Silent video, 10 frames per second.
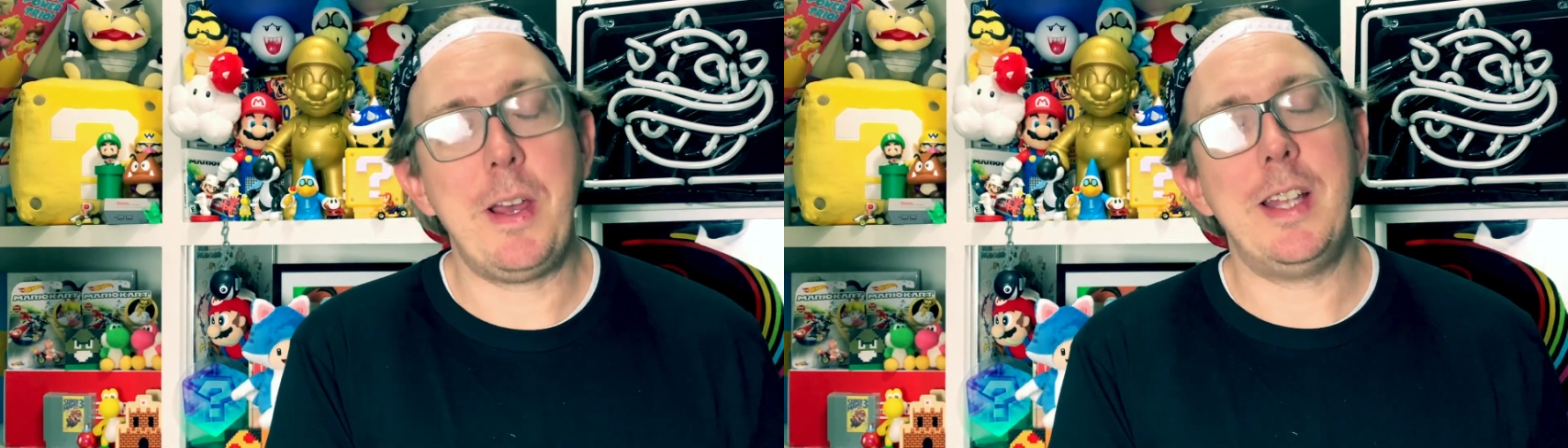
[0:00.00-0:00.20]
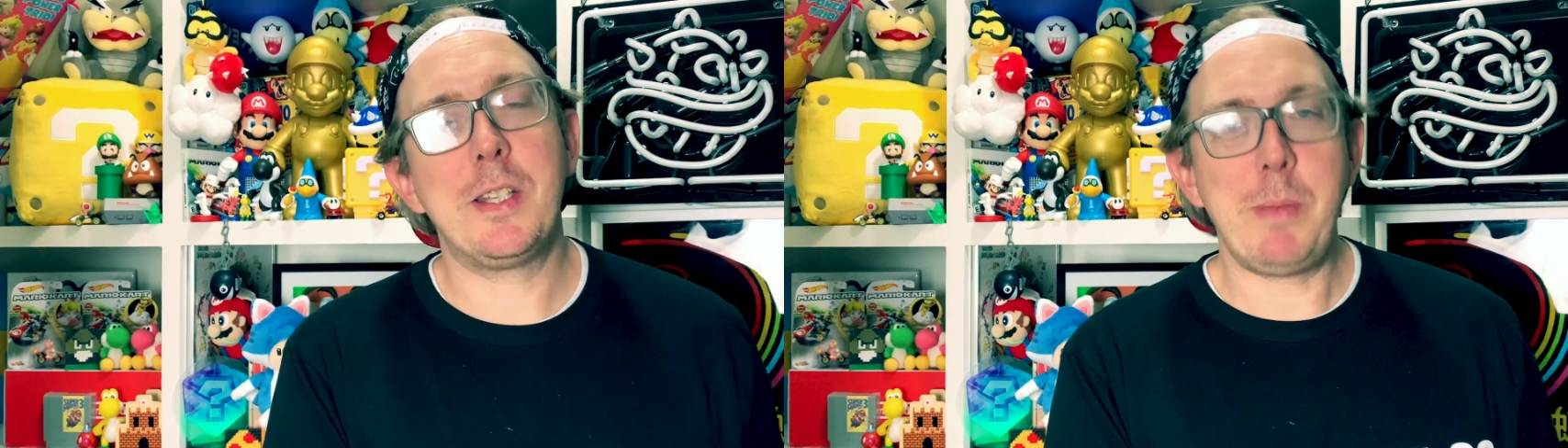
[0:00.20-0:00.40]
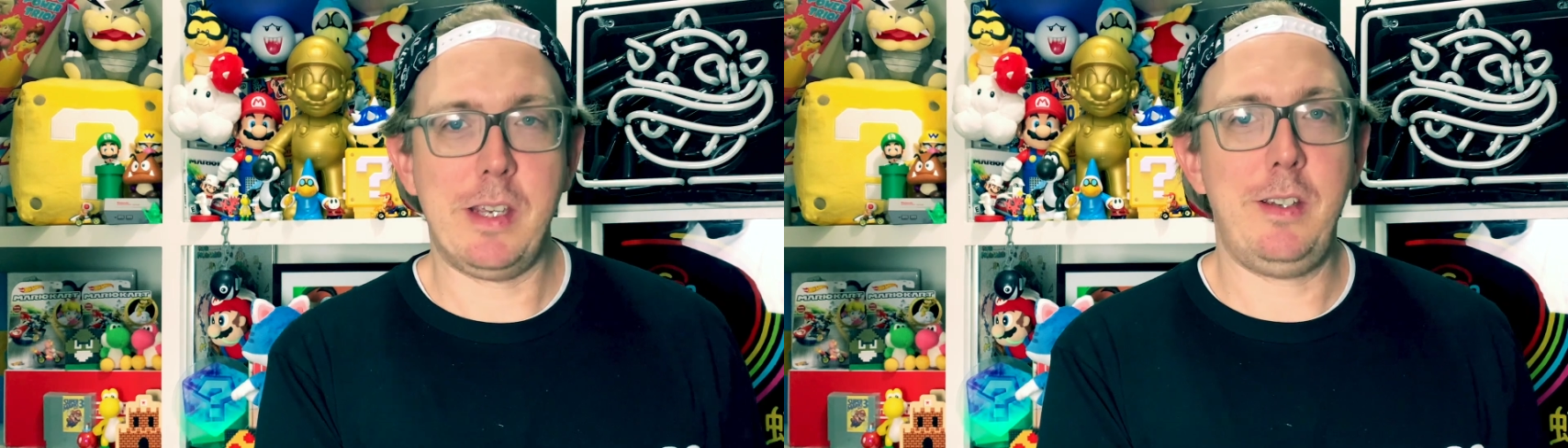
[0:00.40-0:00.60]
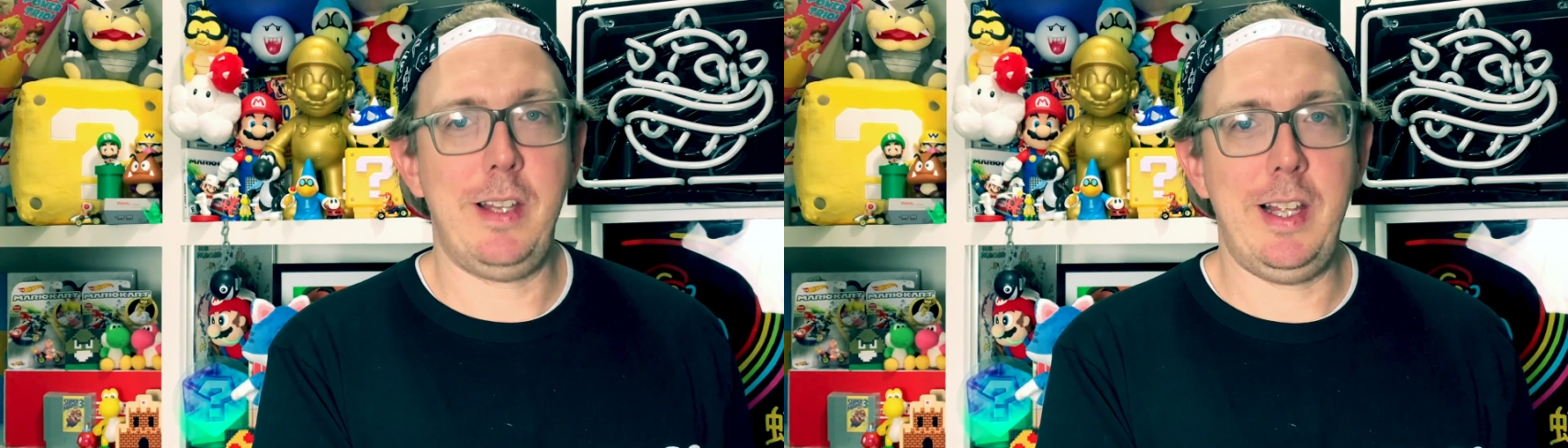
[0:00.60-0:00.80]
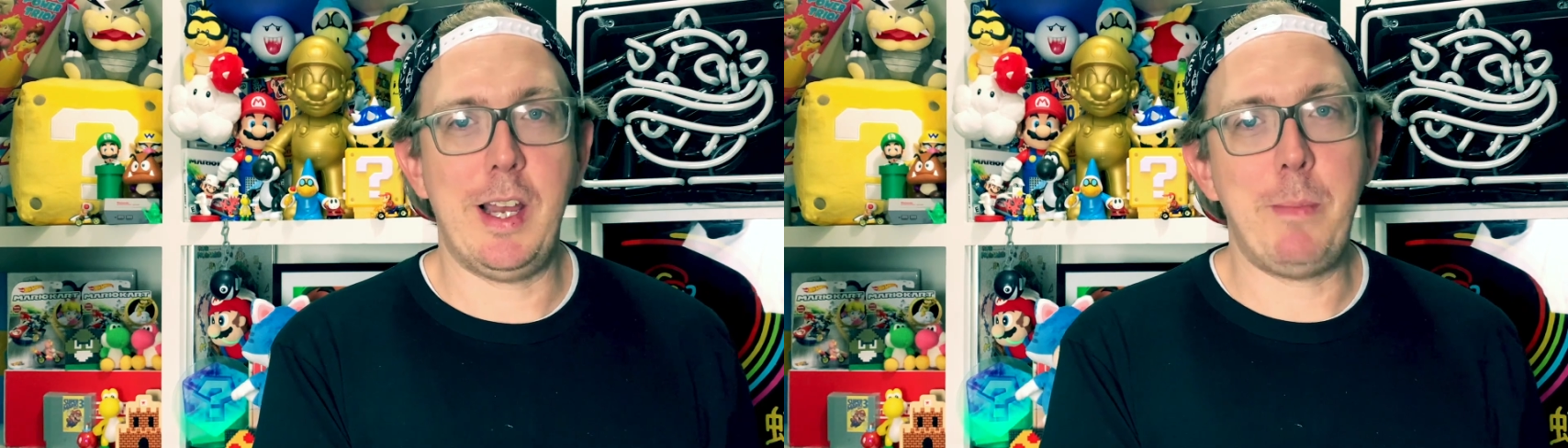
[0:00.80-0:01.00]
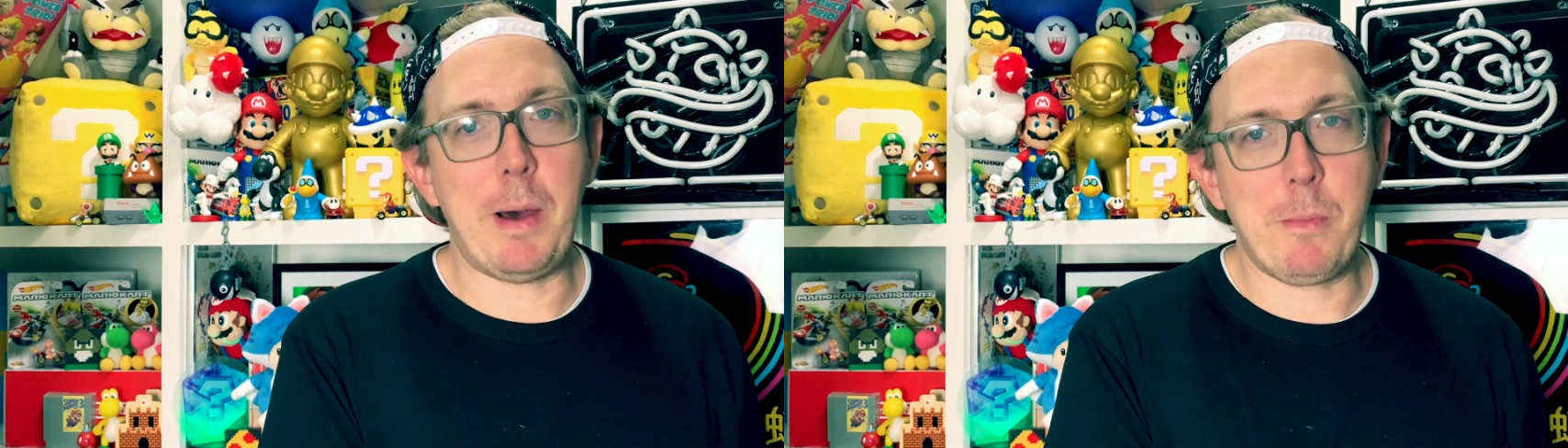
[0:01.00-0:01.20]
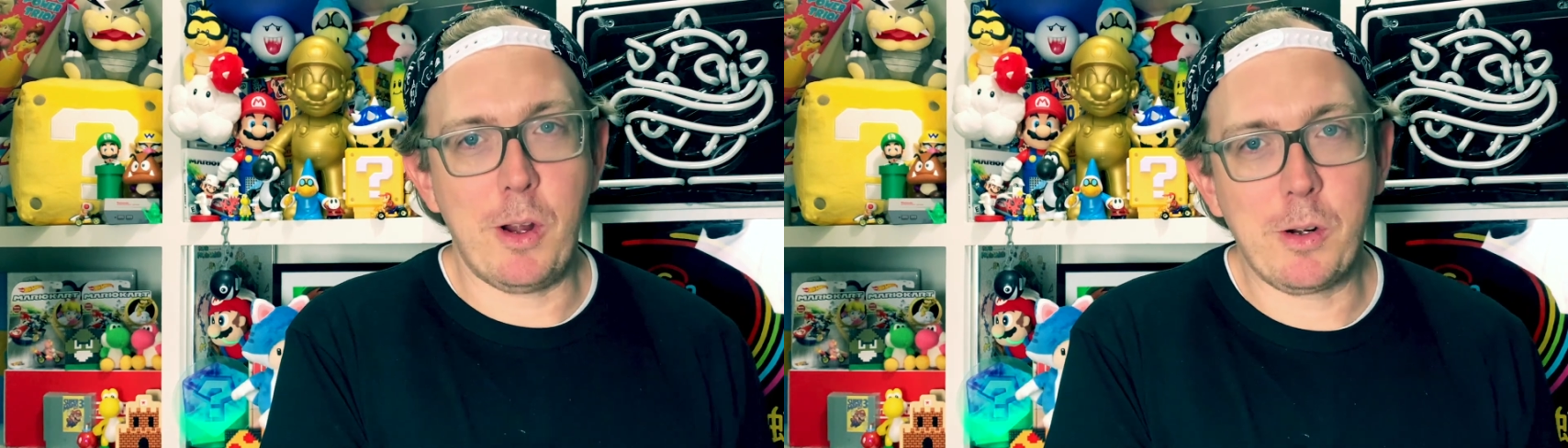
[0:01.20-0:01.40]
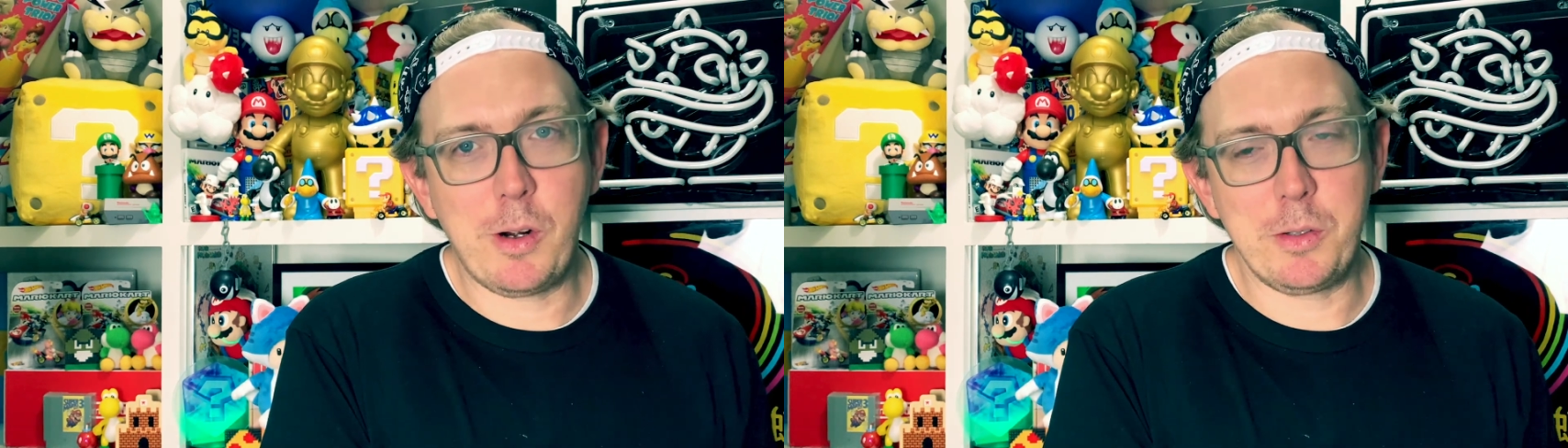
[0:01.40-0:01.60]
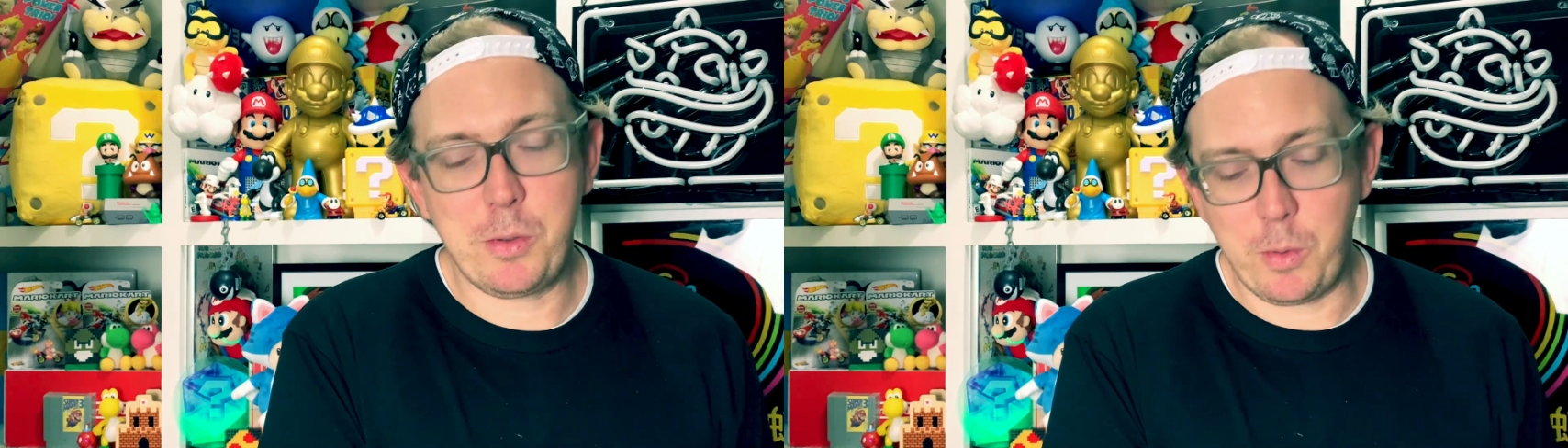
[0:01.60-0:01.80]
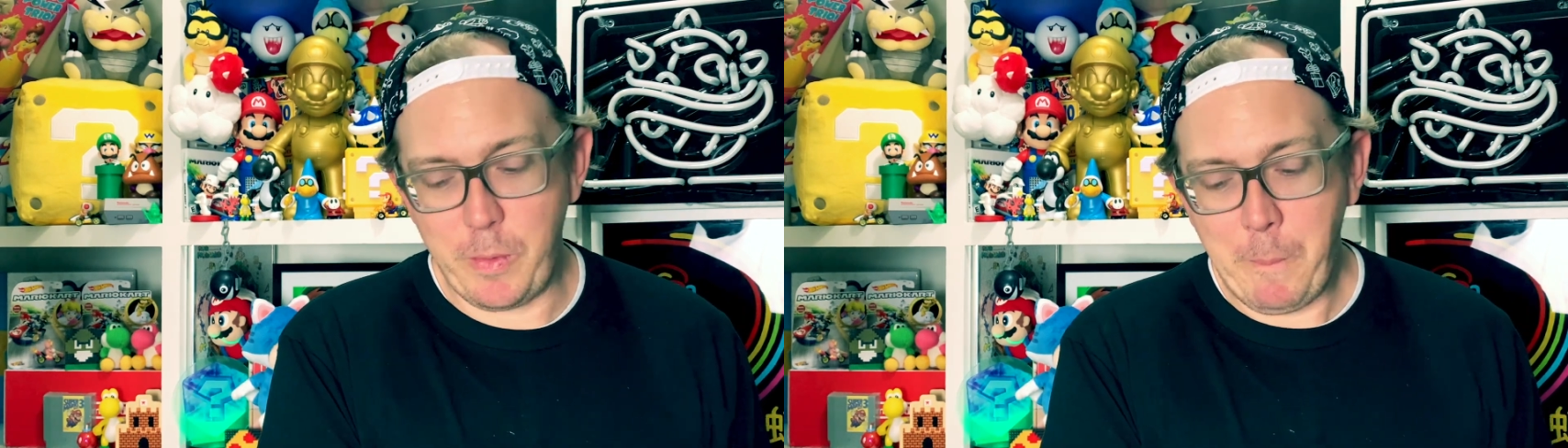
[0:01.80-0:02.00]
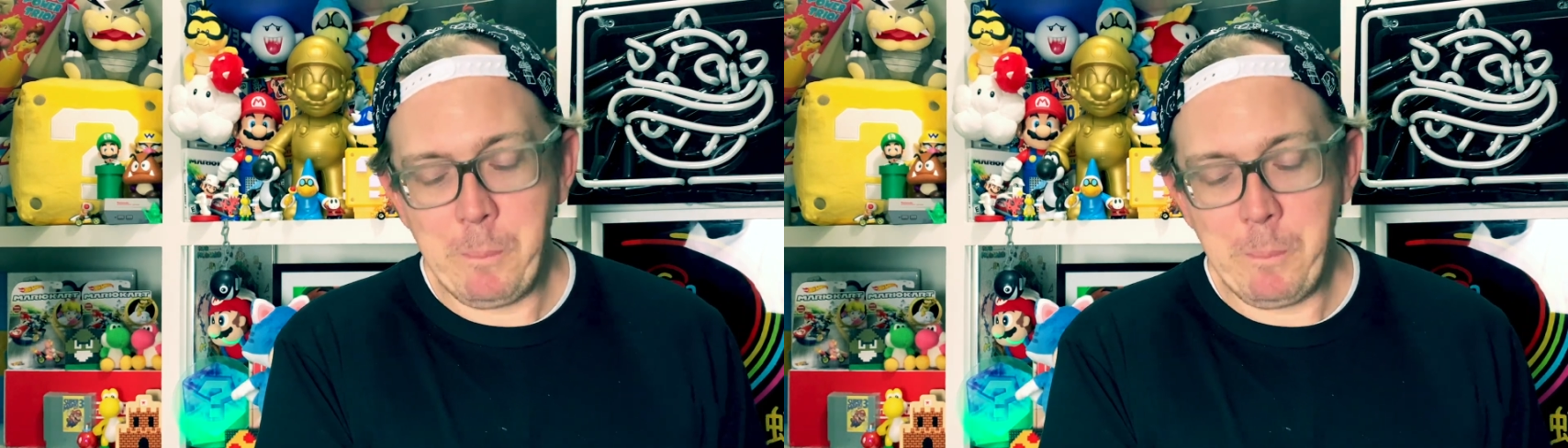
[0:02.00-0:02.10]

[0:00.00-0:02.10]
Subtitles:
and speculating about Mario Kart Tour